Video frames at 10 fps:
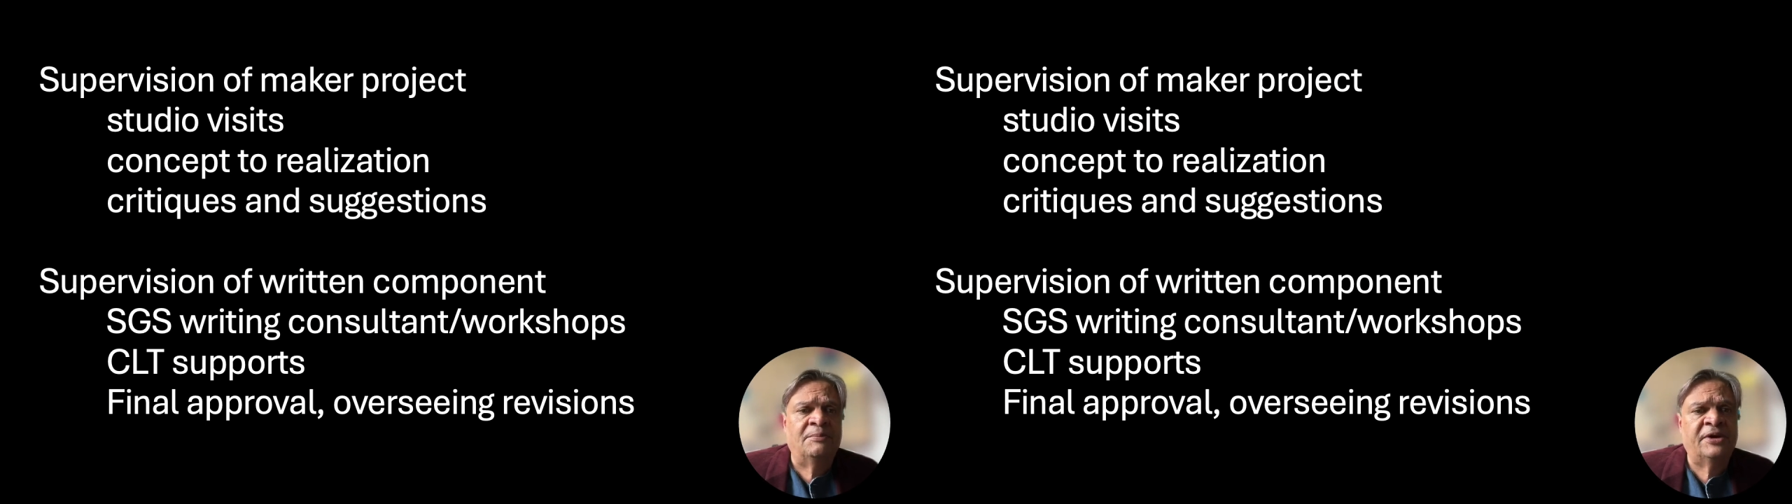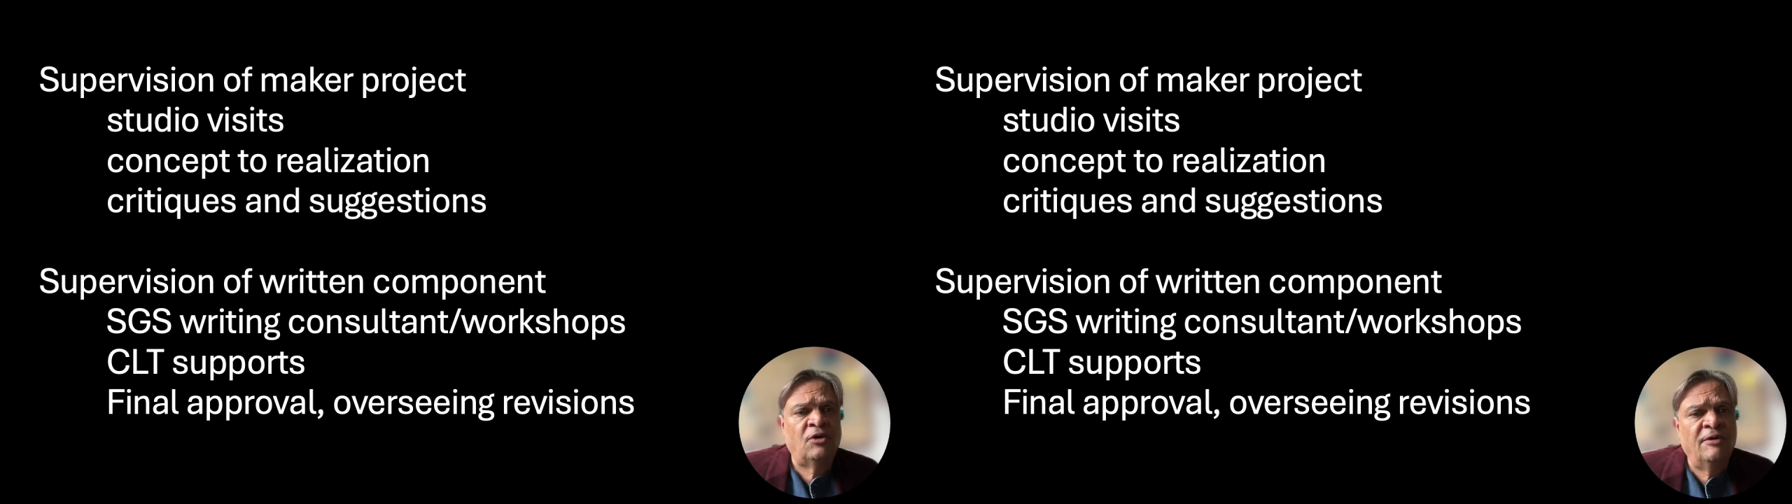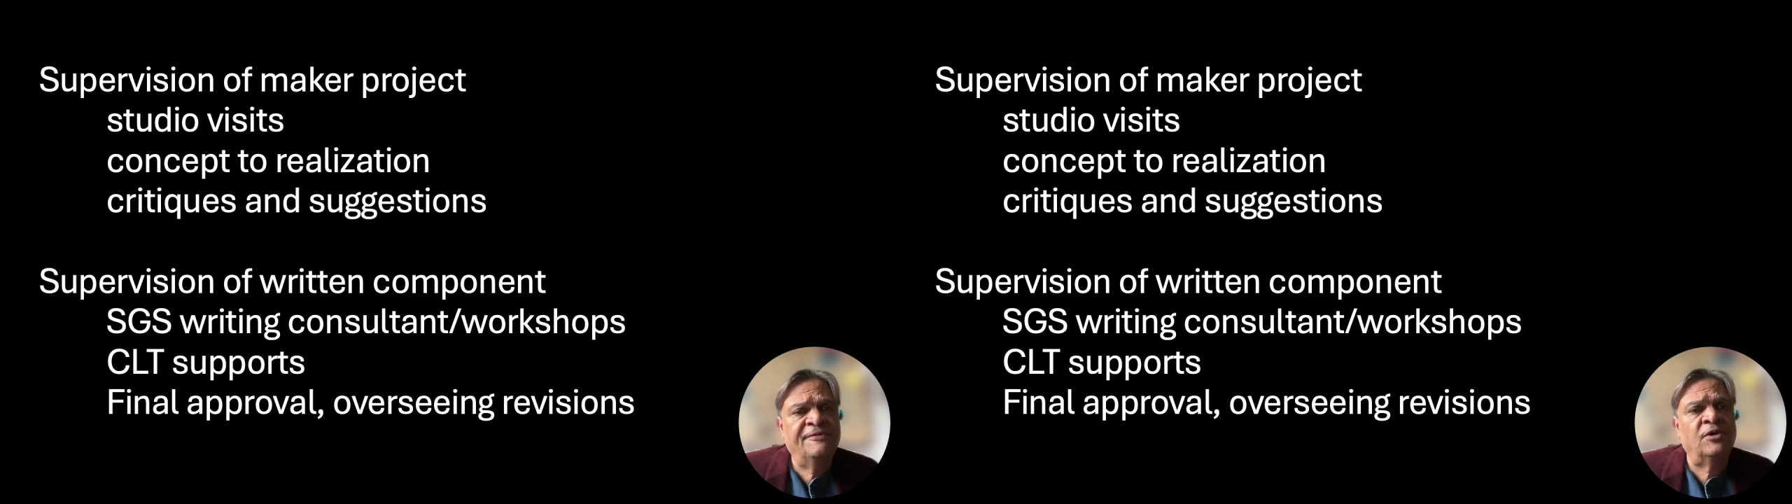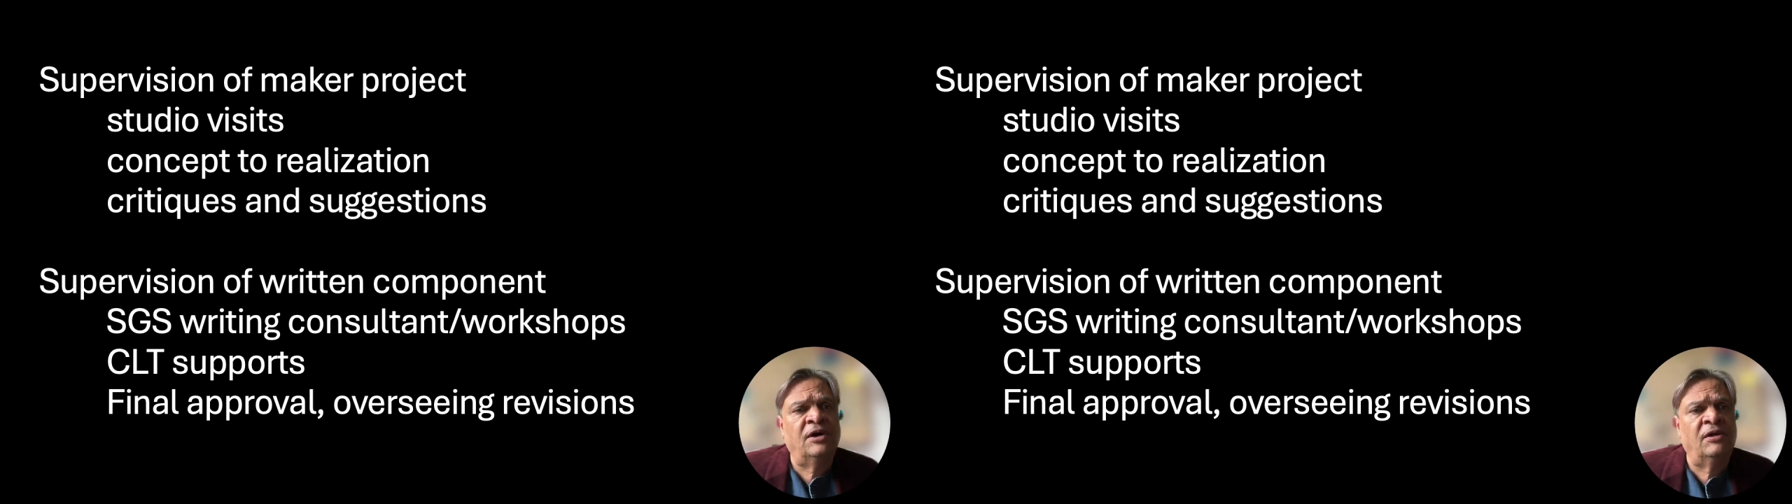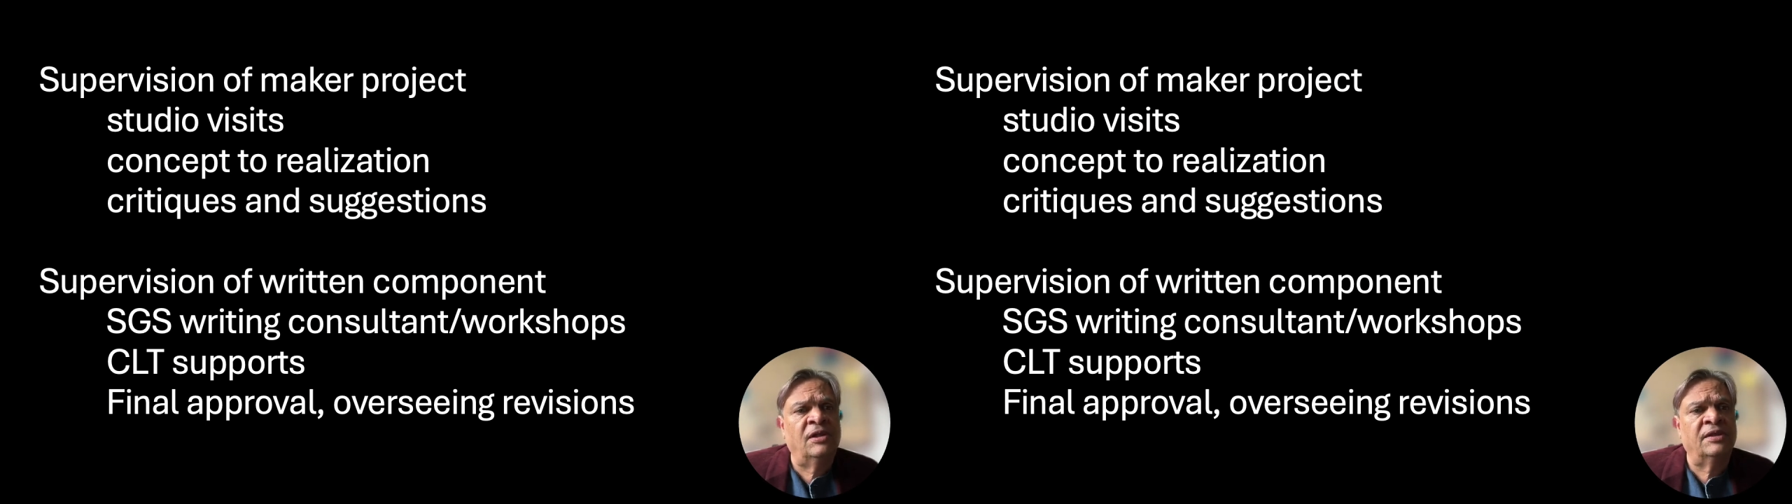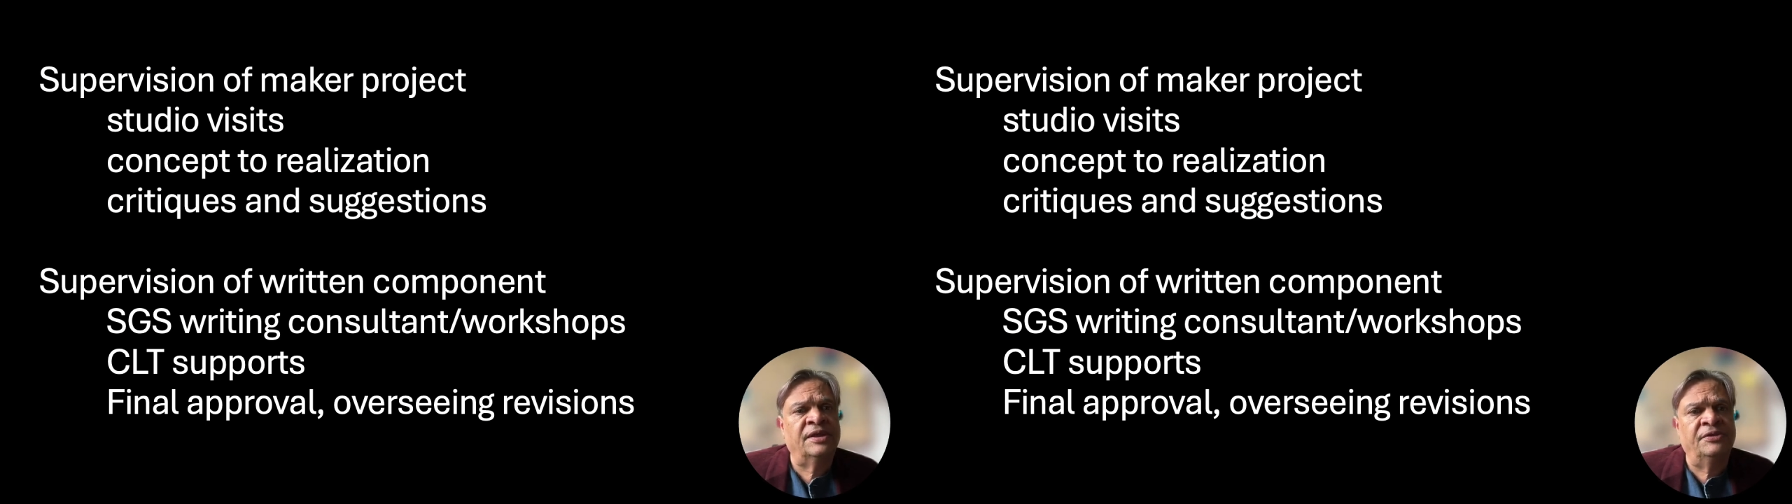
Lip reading: But overall,